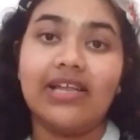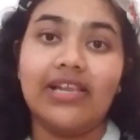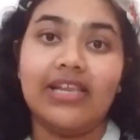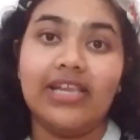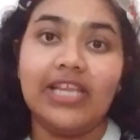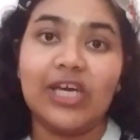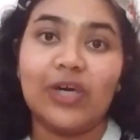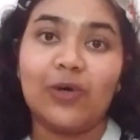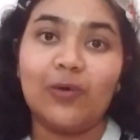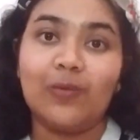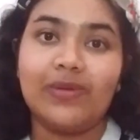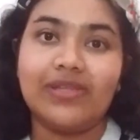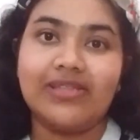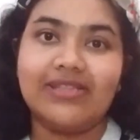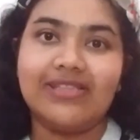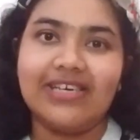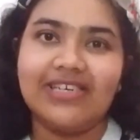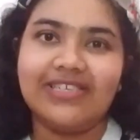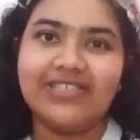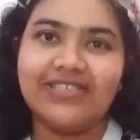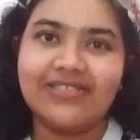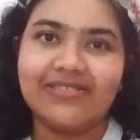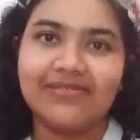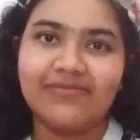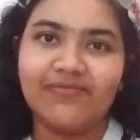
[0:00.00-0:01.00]
link with
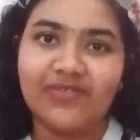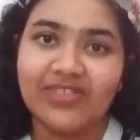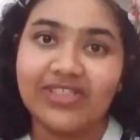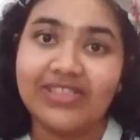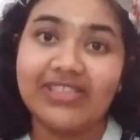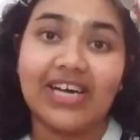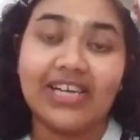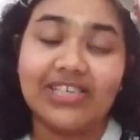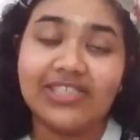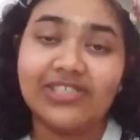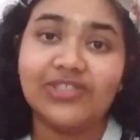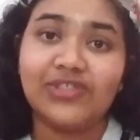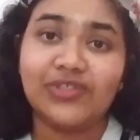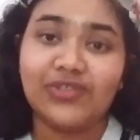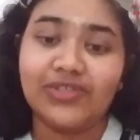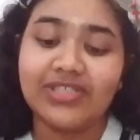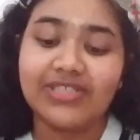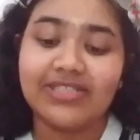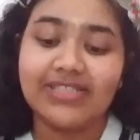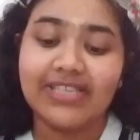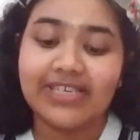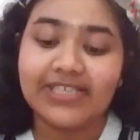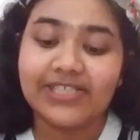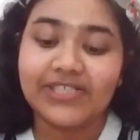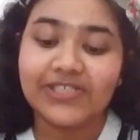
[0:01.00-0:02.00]
that
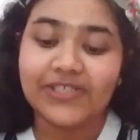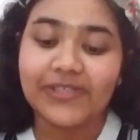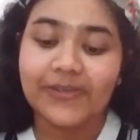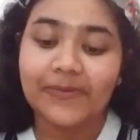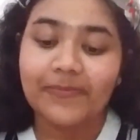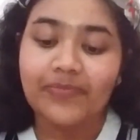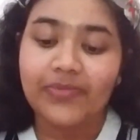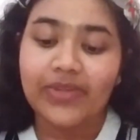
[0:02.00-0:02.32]
jurisdiction,